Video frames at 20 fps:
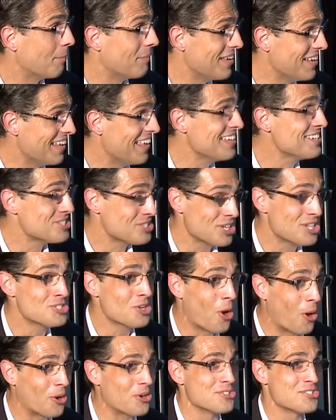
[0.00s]
It's
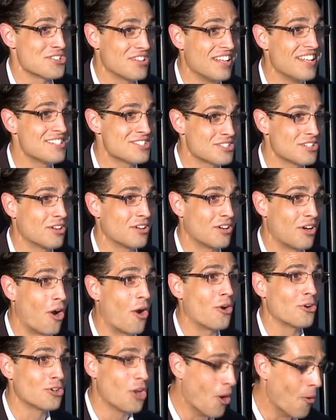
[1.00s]

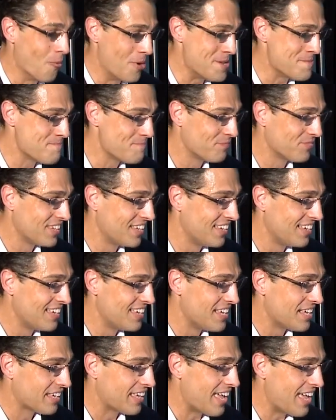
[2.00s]
hard going.
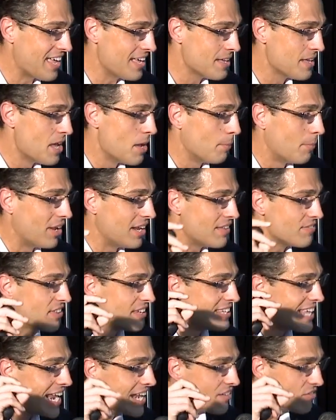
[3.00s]
Okay? But if the
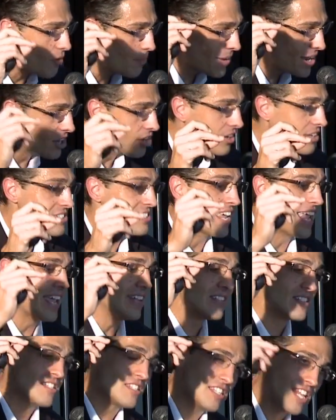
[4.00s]
Native Americans can't
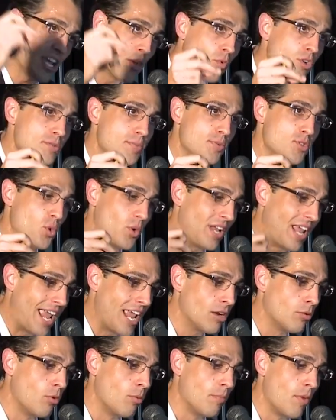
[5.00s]
distinguish between
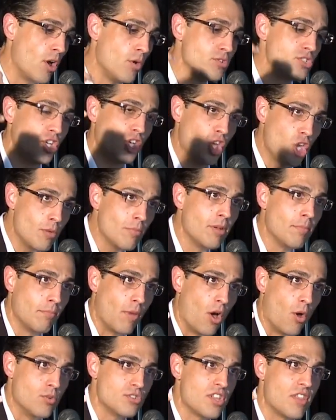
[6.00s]
animal bones and human
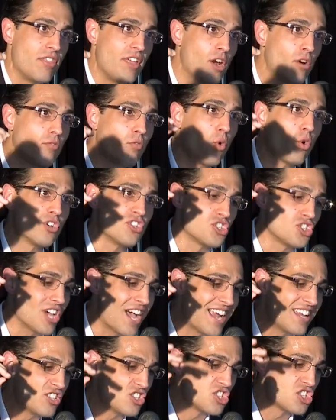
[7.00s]
bones and therefore
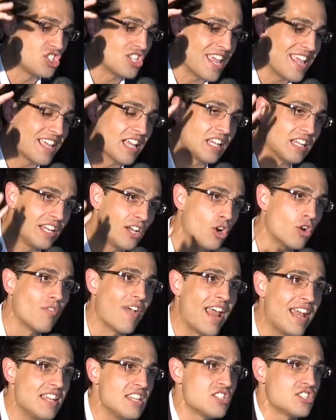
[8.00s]
decide to stay clear of
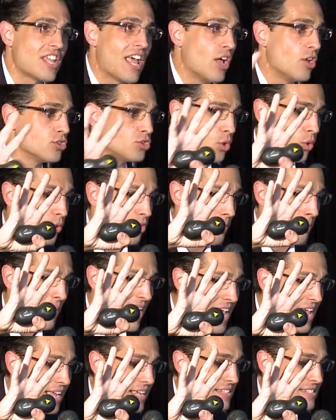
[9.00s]
any skeletal
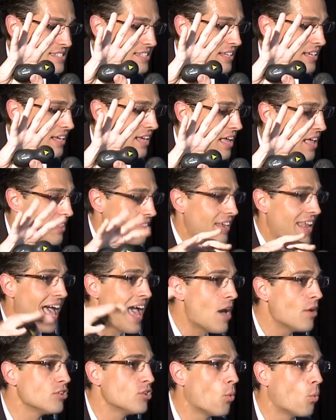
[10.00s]
remains, then
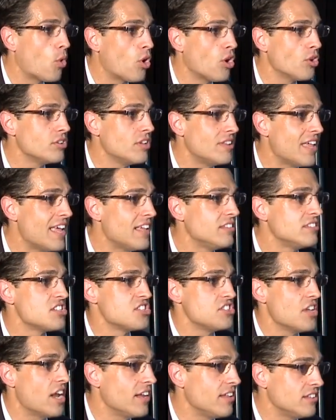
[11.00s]
how in the world did they
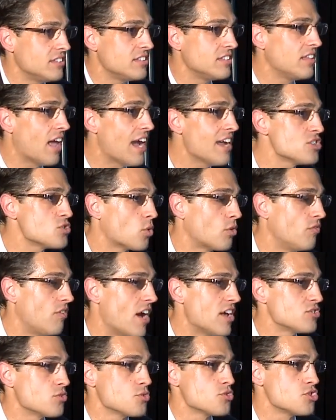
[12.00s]
study dinosaur
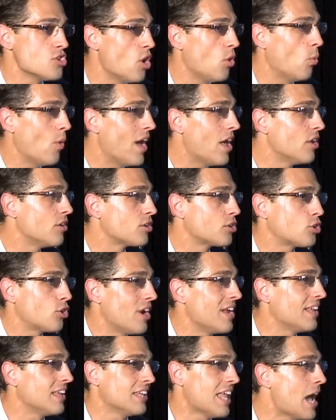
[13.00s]
fossils so well and
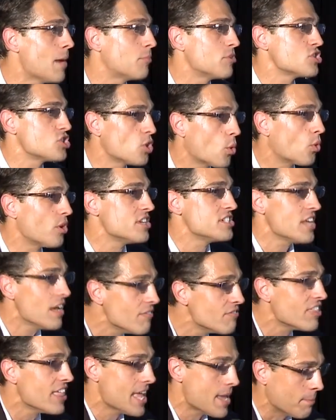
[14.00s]
create elaborate stories
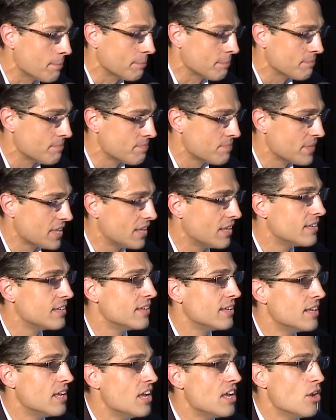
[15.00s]
of them?
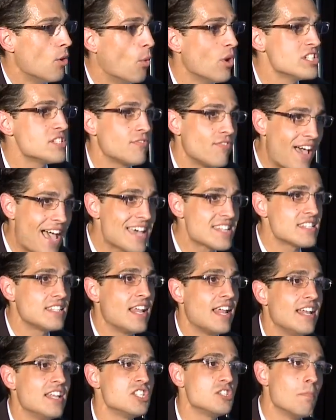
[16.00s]
What's
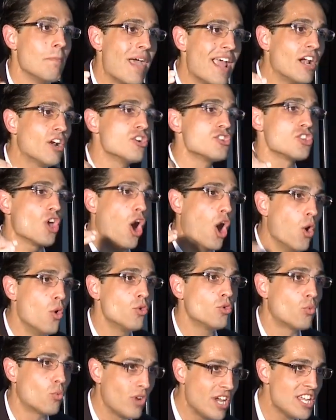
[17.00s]
fascinating is Mayer's
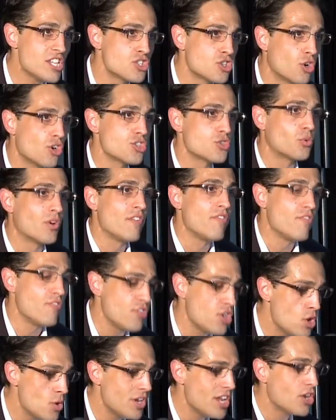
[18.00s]
own research
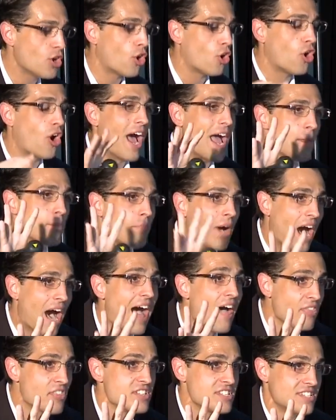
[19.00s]
refuted her
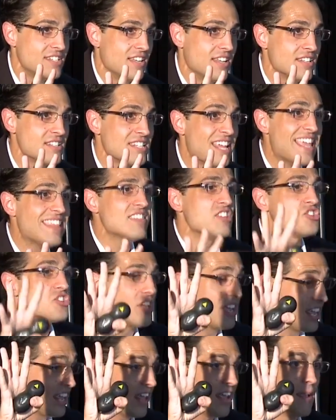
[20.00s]
hypothesis in this,
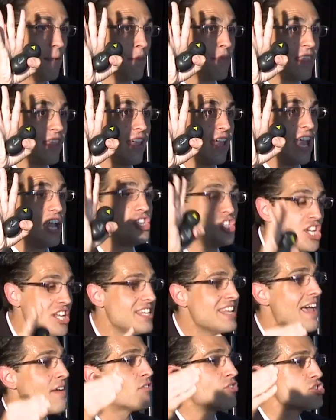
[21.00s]
and she
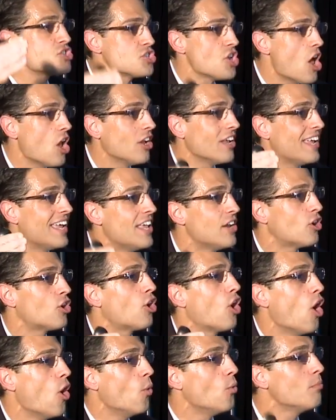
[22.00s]
never saw it in
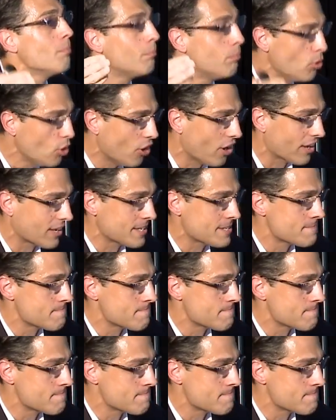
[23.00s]
her own book.